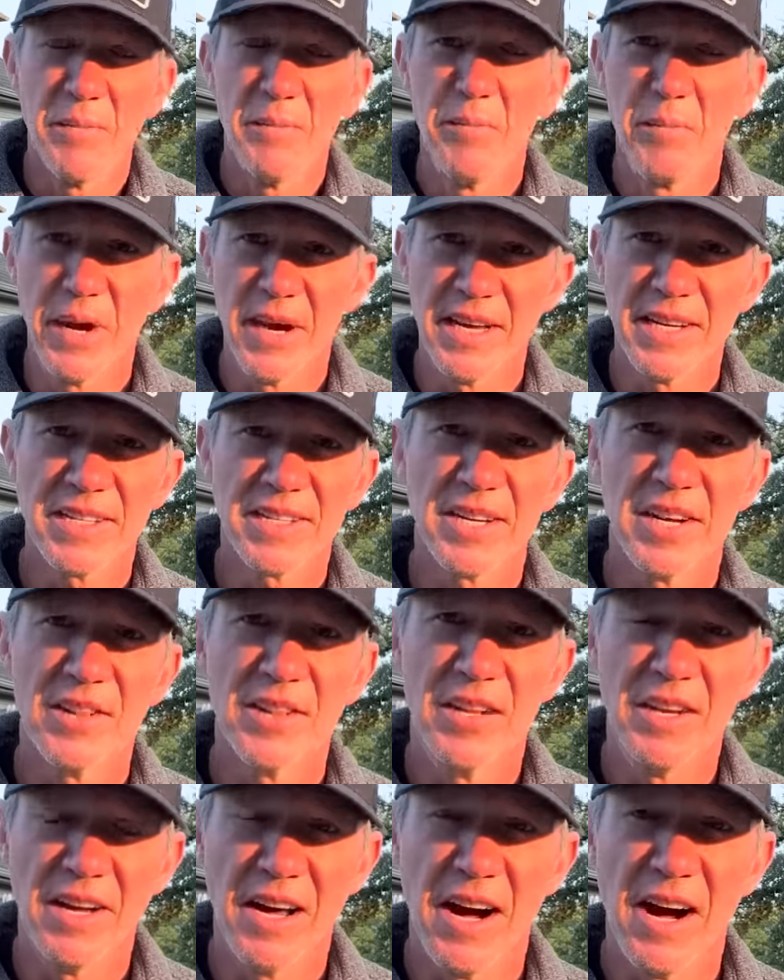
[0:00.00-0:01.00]
based on
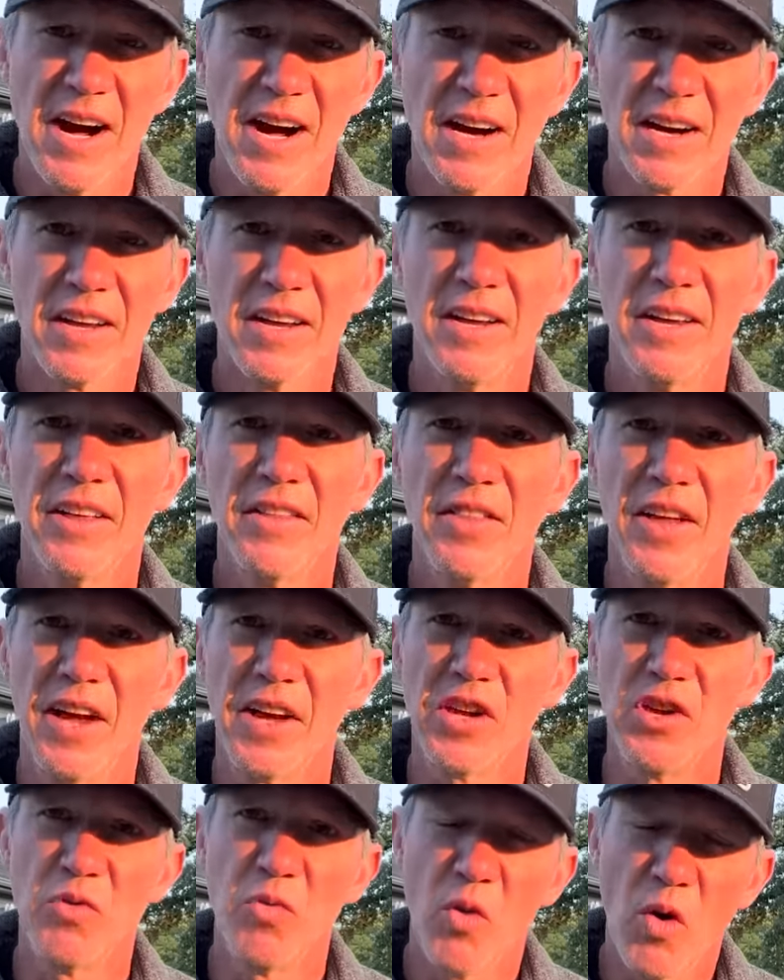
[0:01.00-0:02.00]
the knock
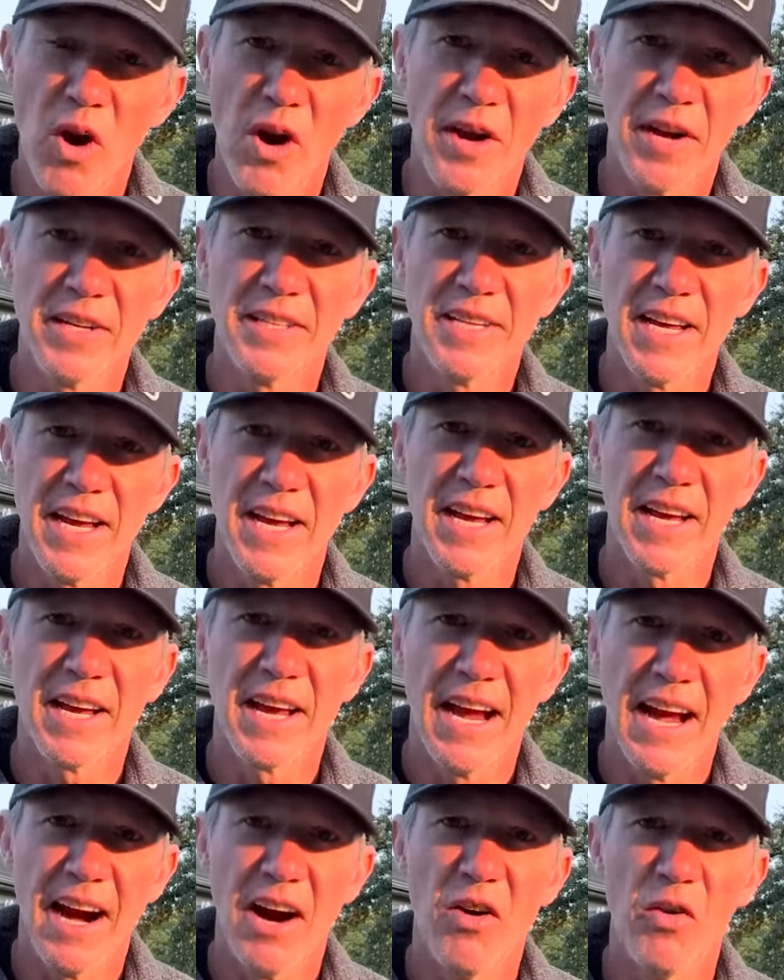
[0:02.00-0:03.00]
that you want to take
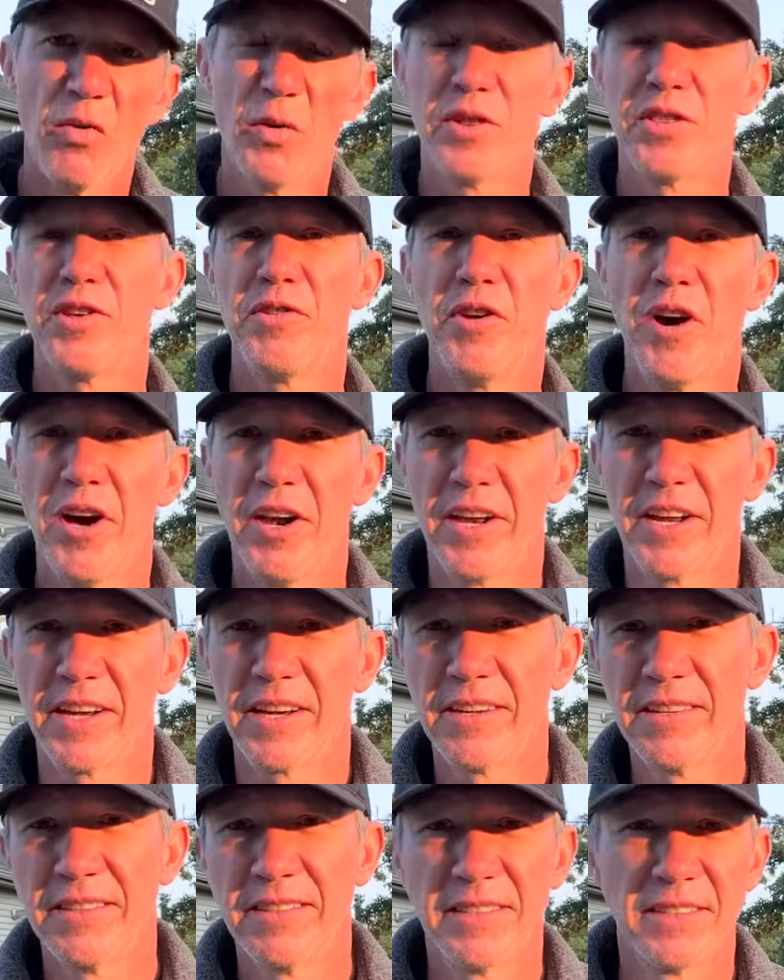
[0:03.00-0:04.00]
out with you hunting.
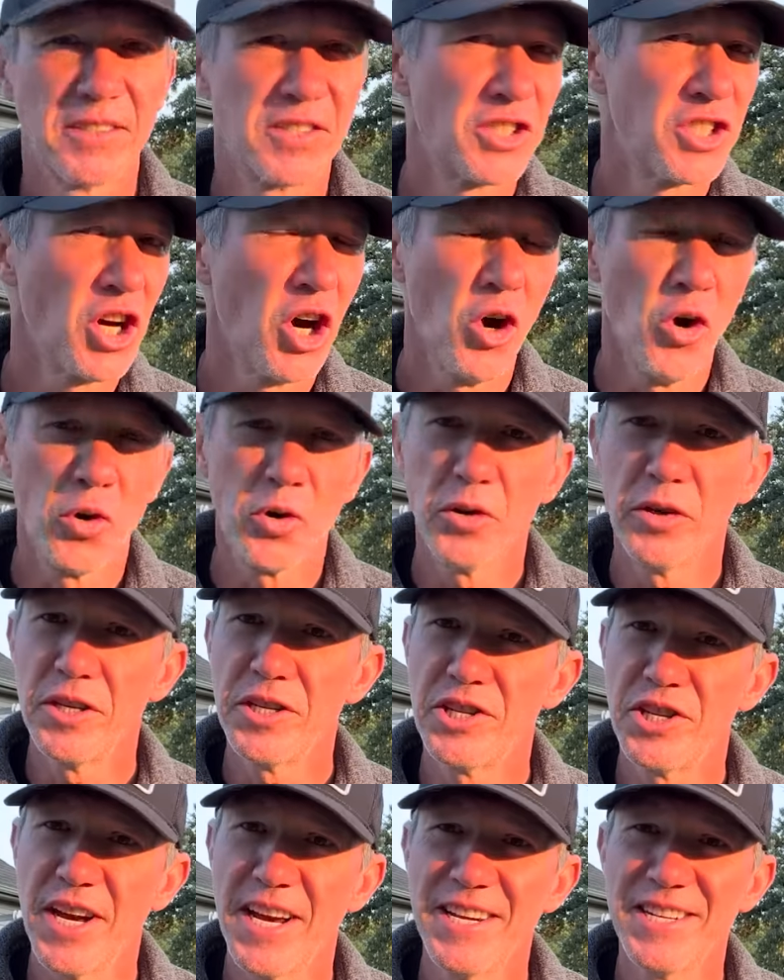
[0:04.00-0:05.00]
Totally
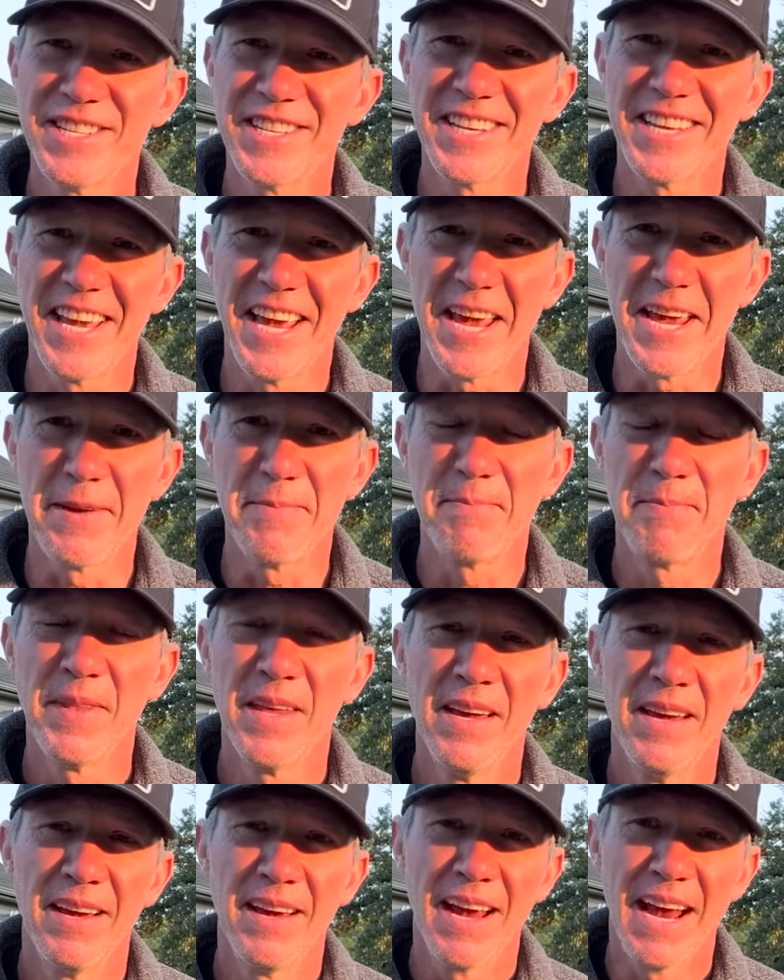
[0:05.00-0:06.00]
change the game
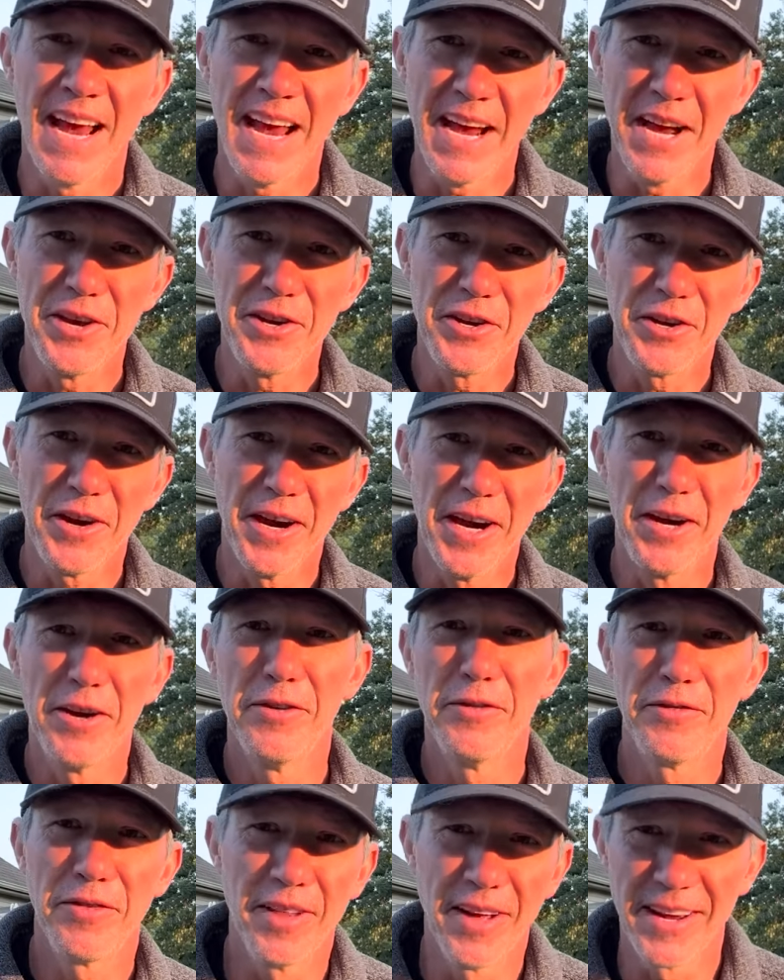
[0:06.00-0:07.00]
and your
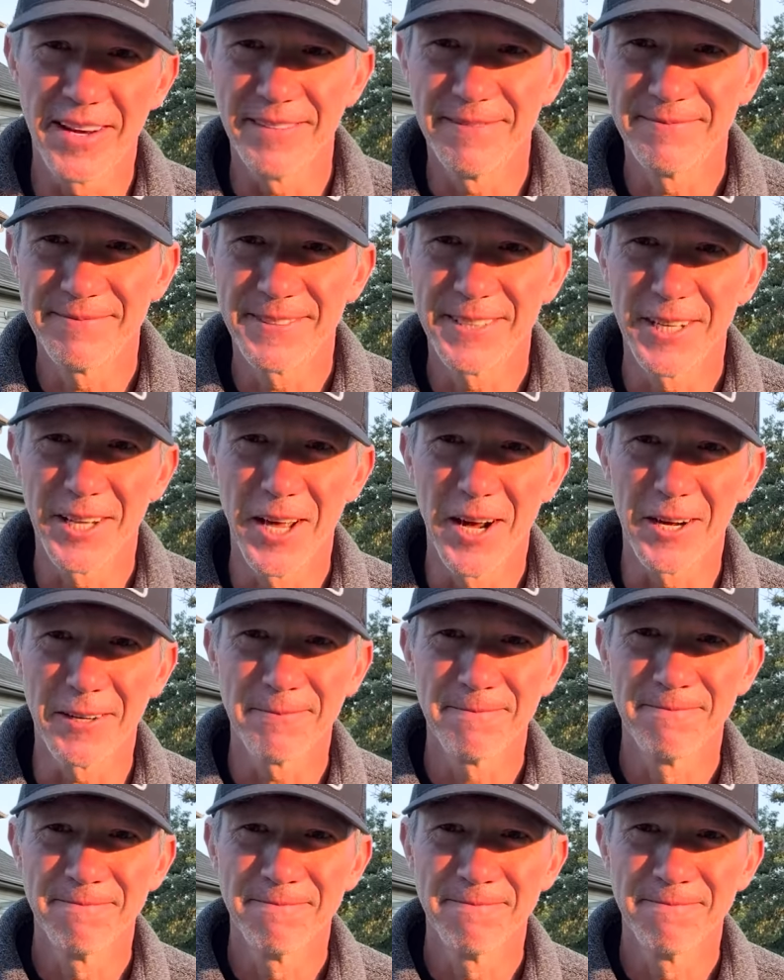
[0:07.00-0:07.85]
arrow flight. Good luck.